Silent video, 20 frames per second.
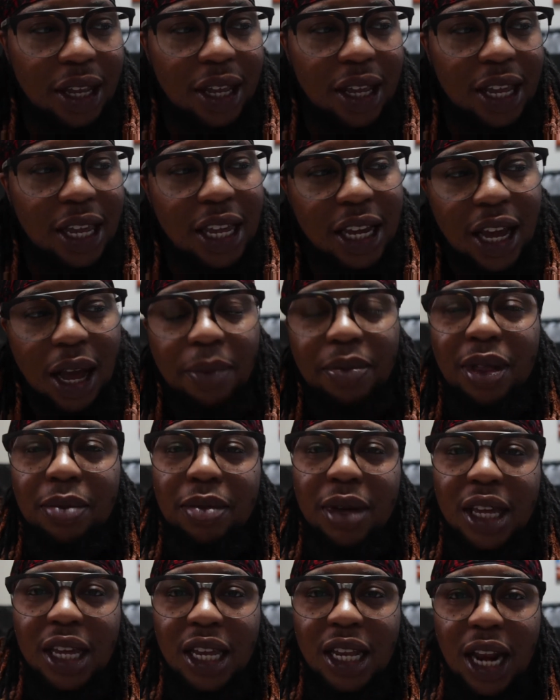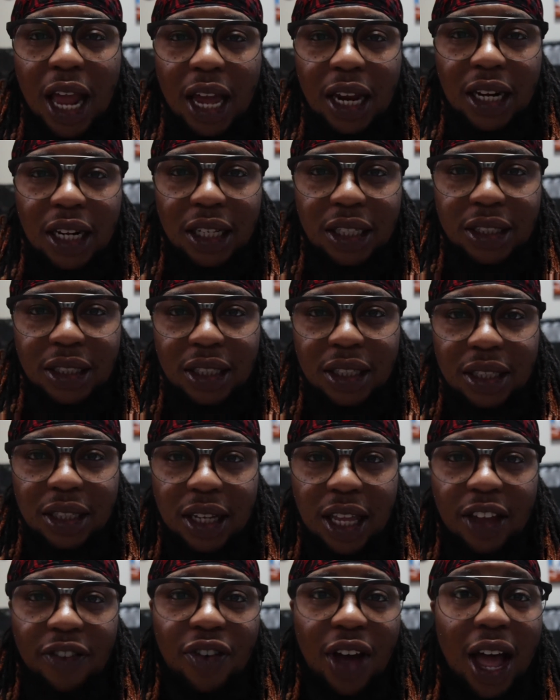He come to me, he like, listen,
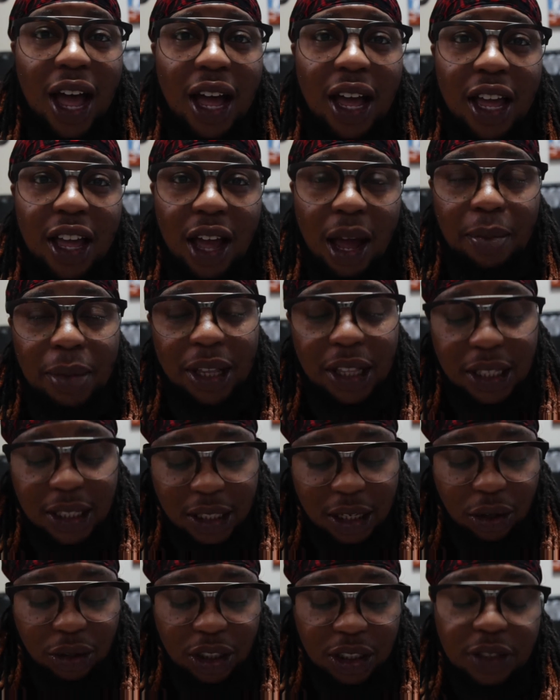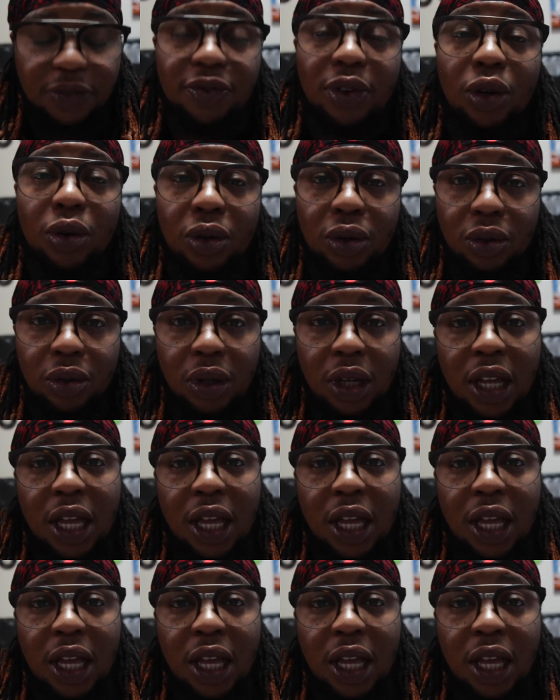if I'm about to sell this phone,